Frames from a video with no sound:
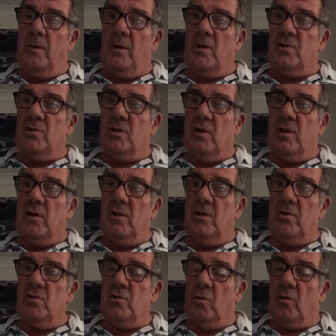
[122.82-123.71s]
miniature
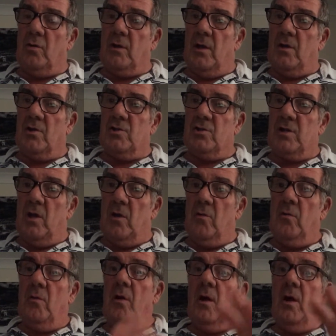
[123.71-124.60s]
shotgun
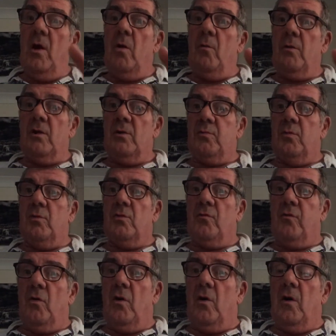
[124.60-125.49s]
shell, which was
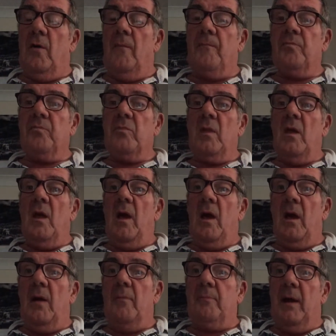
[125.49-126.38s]
for
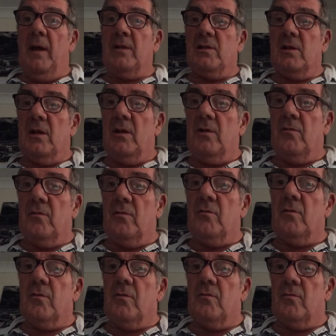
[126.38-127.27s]
basically
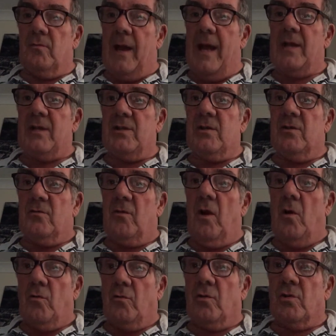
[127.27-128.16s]
rats and
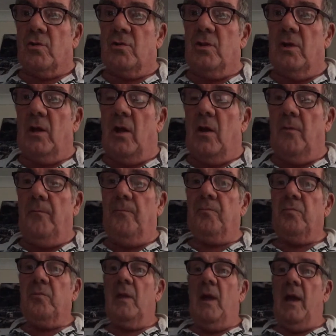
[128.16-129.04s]
rodents, you know,
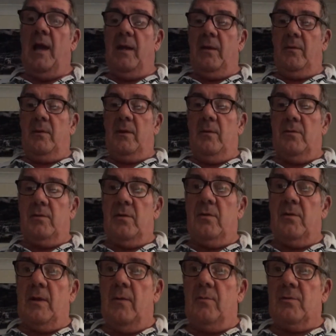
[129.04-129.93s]
and
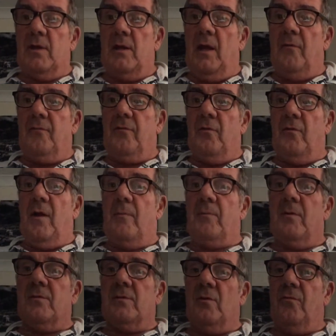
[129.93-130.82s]
it was enough for
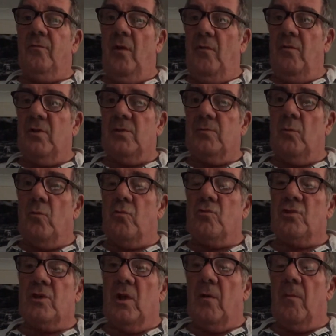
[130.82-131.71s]
them. It was a very small
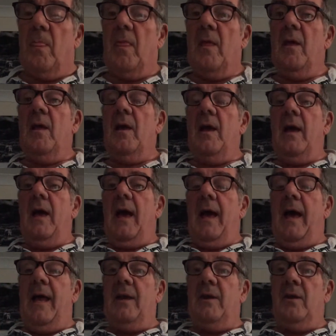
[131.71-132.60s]
shell,
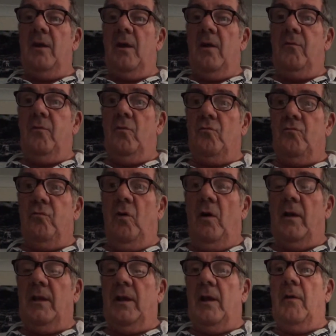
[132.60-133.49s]
and I thought,
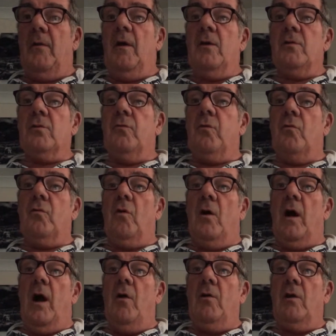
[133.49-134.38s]
right, you know, so I thought,
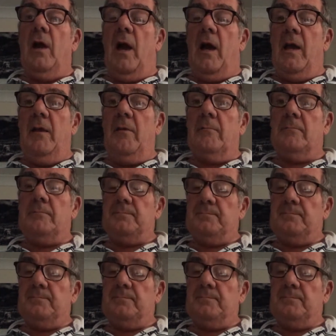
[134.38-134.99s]
right, okay,